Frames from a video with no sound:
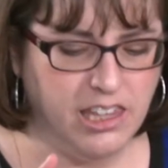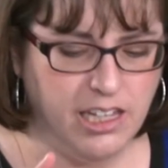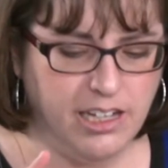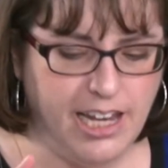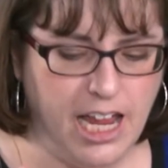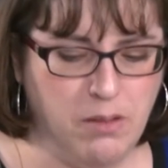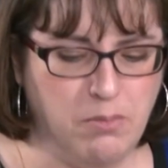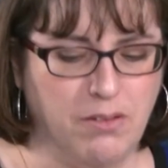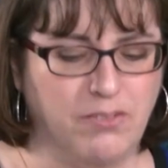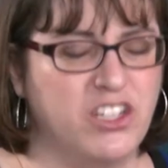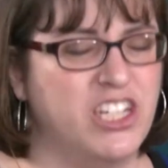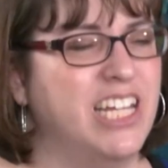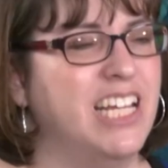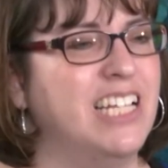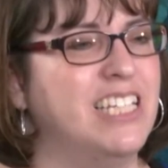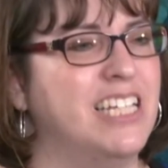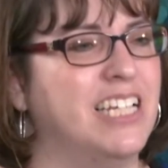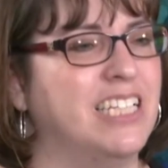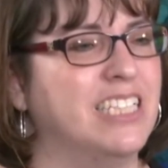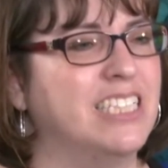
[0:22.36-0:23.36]
the name of
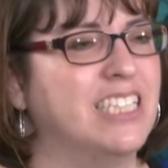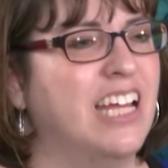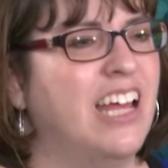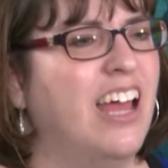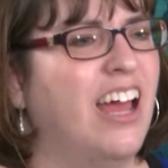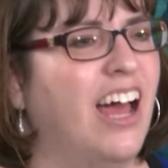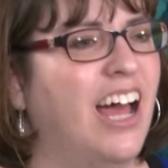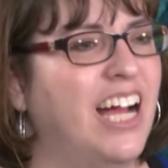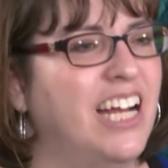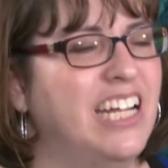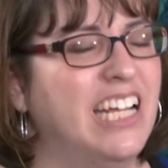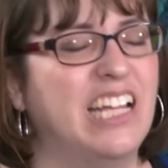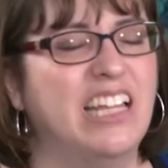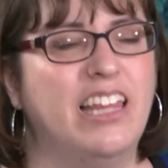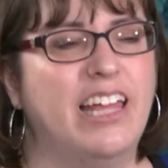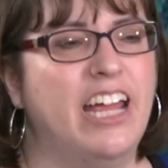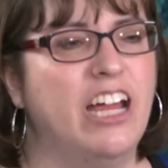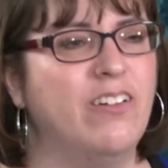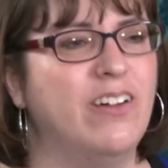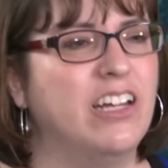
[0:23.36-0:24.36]
Jesus, I
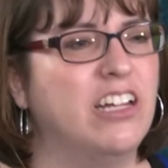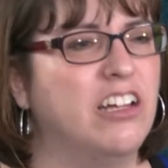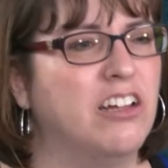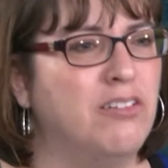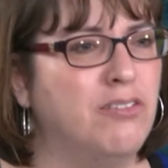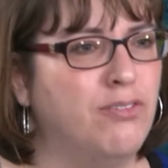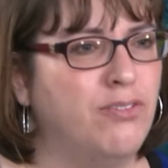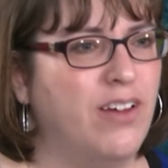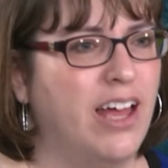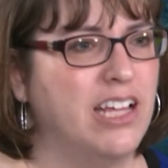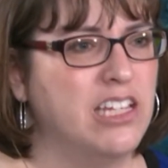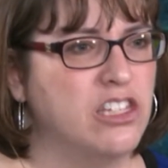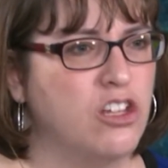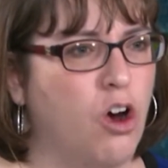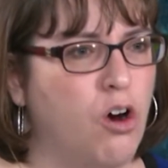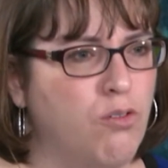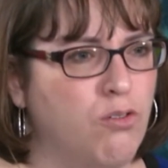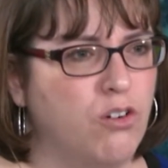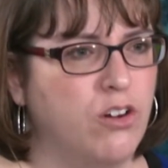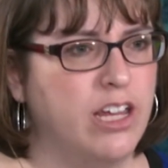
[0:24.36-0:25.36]
declare and confess
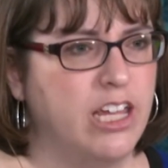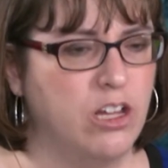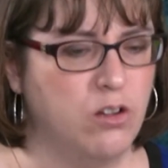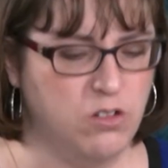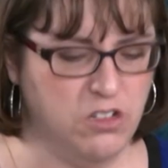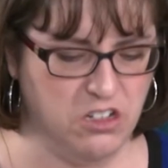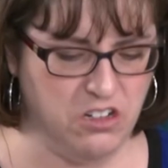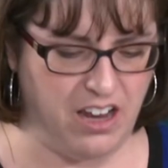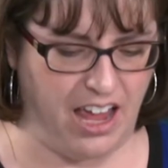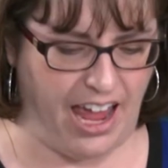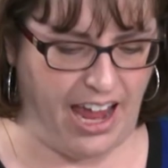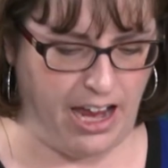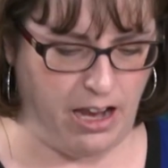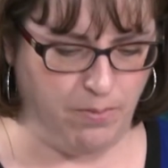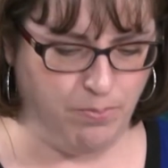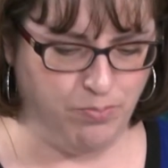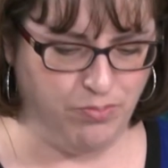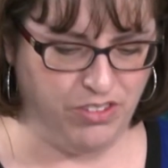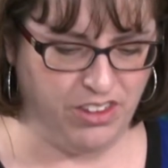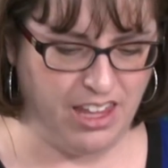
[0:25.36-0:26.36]
over you today
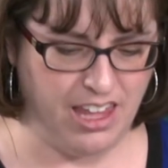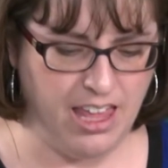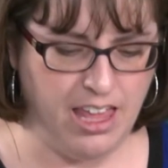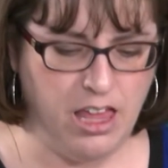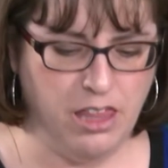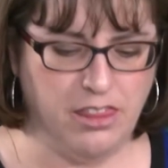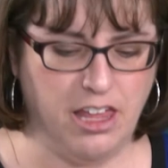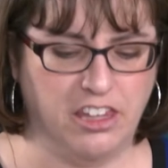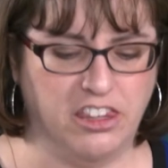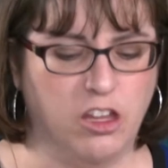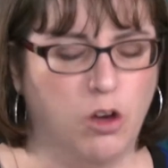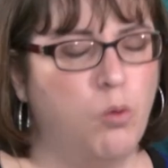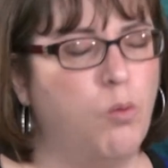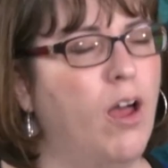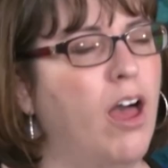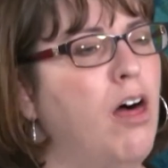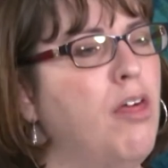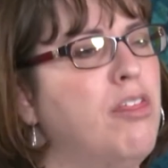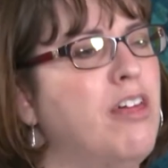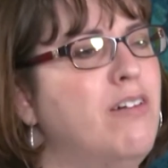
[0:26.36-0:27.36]
that the
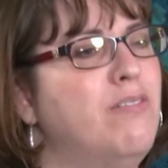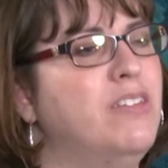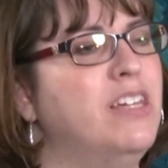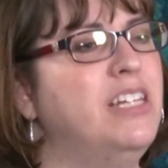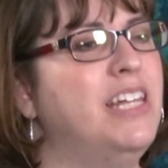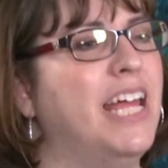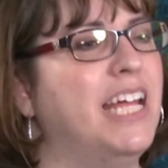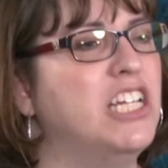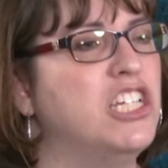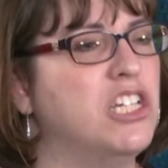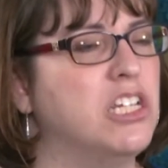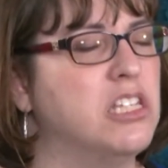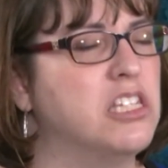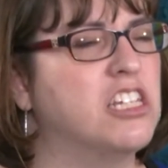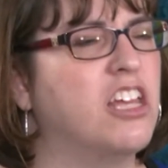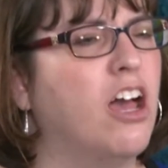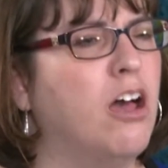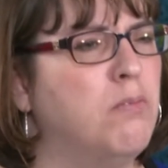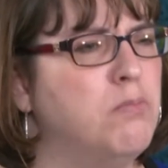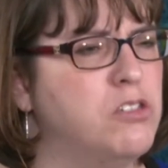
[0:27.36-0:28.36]
wealth of the nations
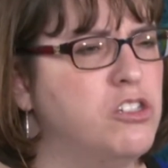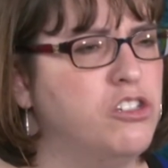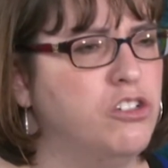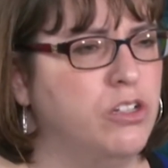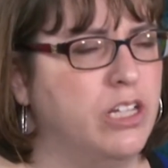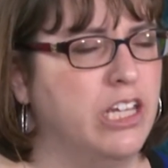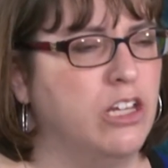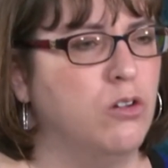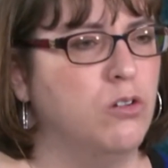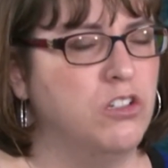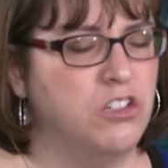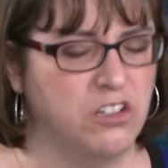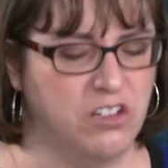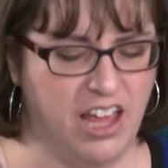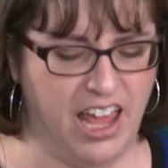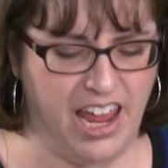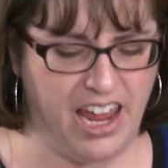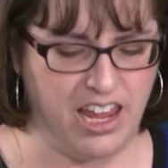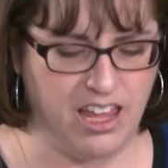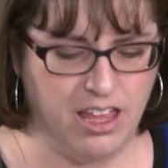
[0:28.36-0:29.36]
comes to you
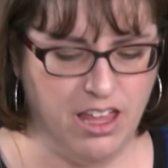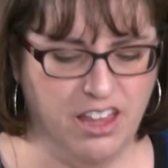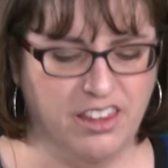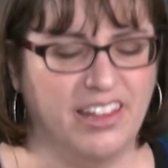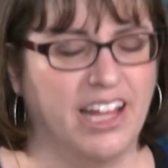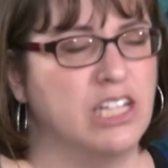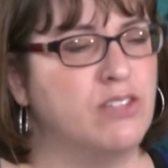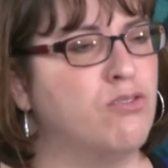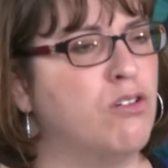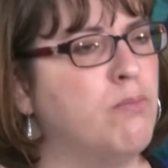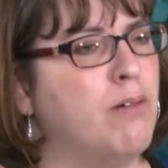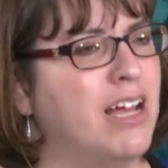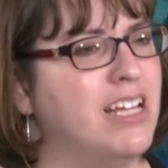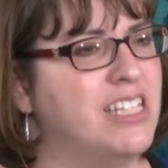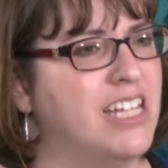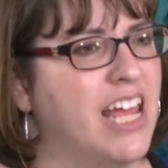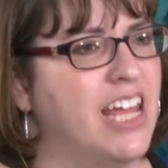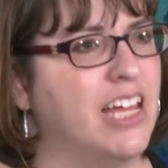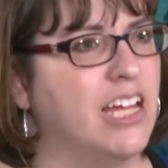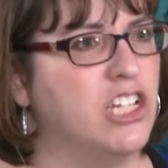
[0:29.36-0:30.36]
today. That's from
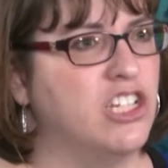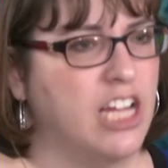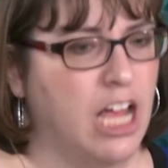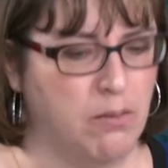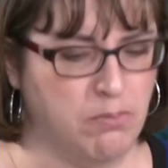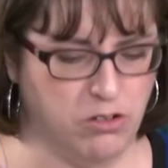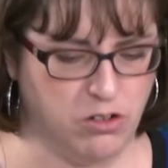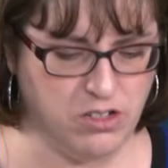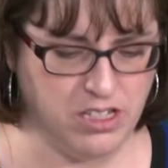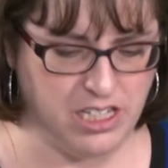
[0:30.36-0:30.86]
Isaiah chapter